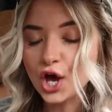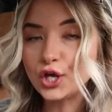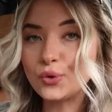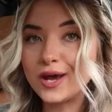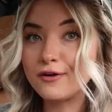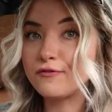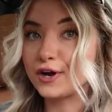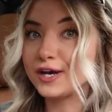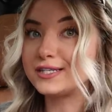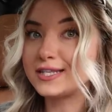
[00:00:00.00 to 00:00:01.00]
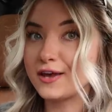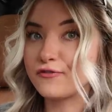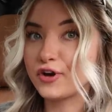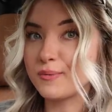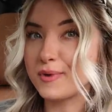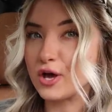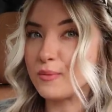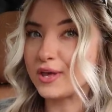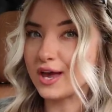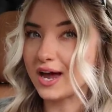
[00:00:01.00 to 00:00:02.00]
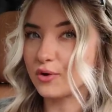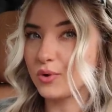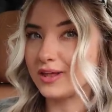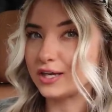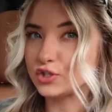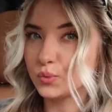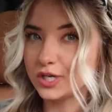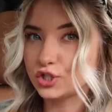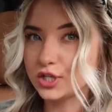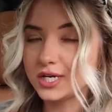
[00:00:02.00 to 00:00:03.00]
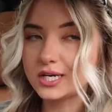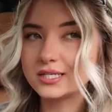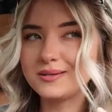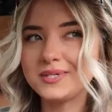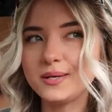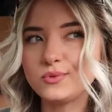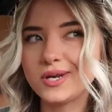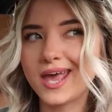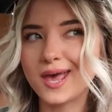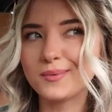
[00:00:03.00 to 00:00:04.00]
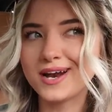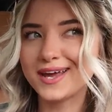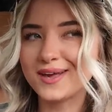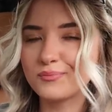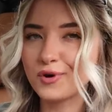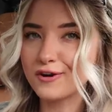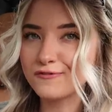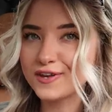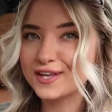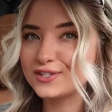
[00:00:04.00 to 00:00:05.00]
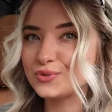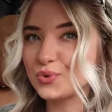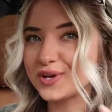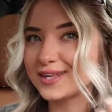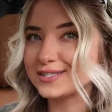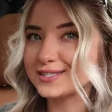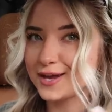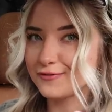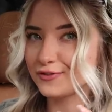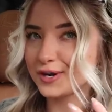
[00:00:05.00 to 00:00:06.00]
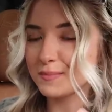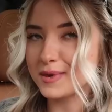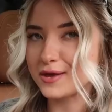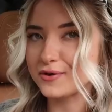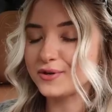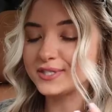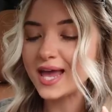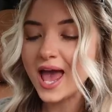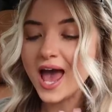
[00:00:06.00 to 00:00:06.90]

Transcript: You get a very savory meal, but you kind of want like a sweet treat. Because sometimes when Gabe and I get breakfast, we'll get savory meals.